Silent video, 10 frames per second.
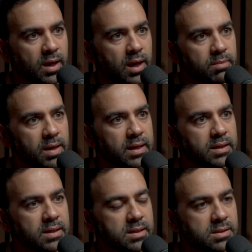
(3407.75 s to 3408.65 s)
and make
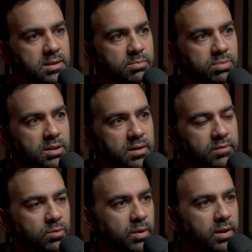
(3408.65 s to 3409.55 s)
it easy to believe
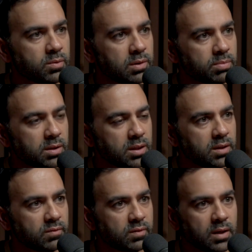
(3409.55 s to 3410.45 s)
the way that we
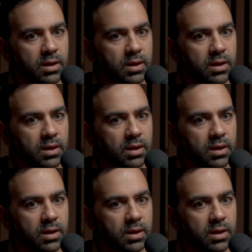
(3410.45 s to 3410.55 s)
believe.